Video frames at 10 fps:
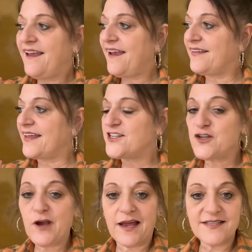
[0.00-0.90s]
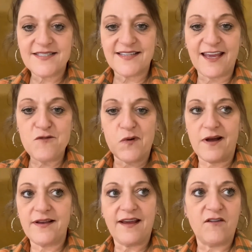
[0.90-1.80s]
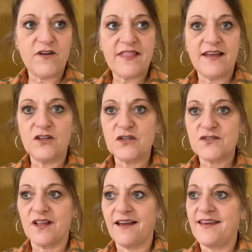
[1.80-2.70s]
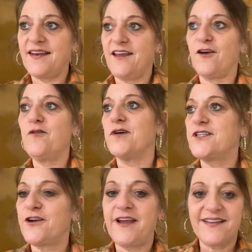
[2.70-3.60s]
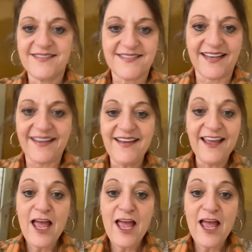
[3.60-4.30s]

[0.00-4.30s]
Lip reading: and let you kind of see what everything looks like in here and what your kids see.